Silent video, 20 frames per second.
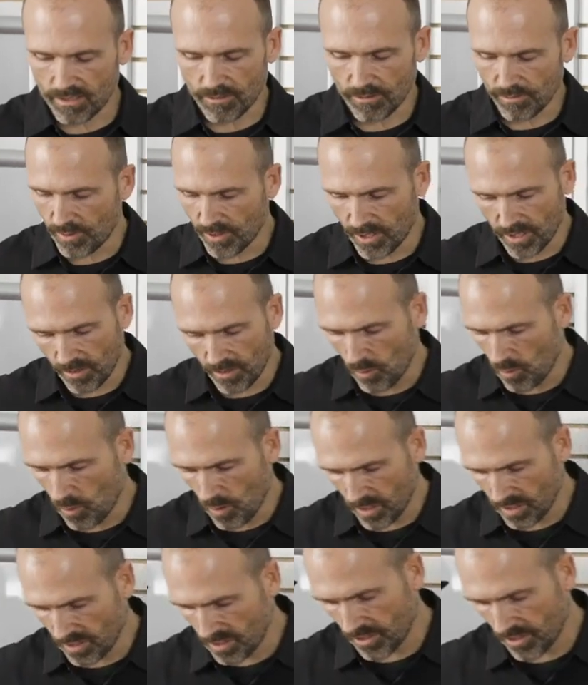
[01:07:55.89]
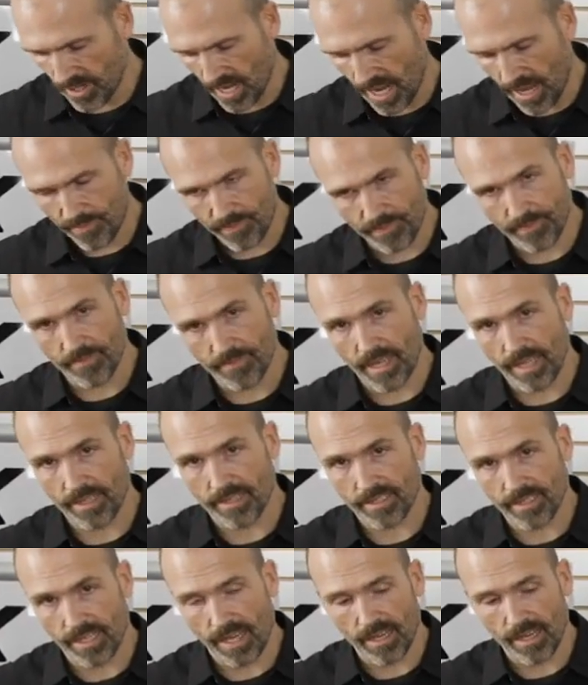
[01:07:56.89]
you put one strap at
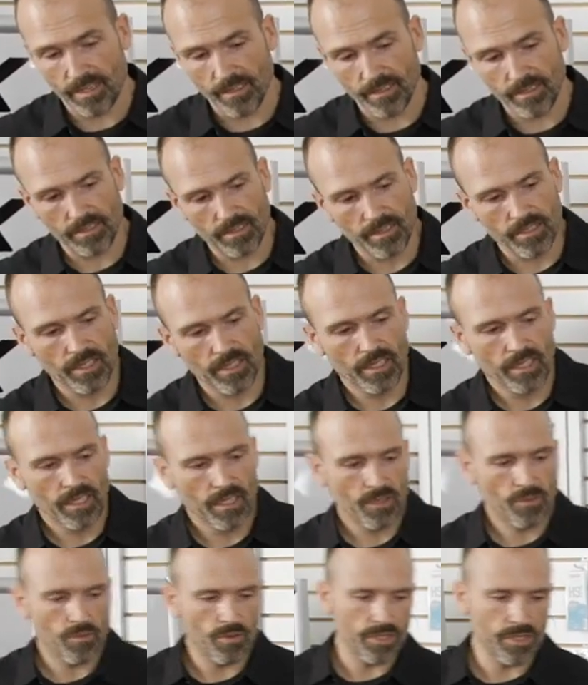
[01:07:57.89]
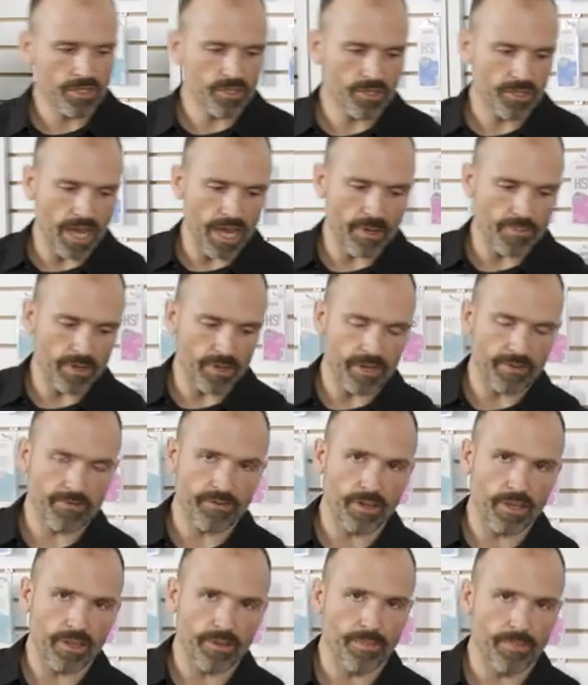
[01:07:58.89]
the tail, one strap right in
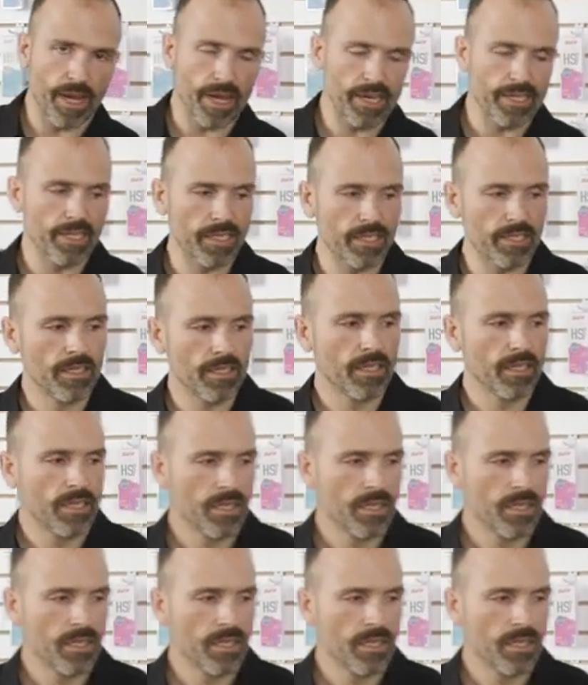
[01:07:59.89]
front of the binding,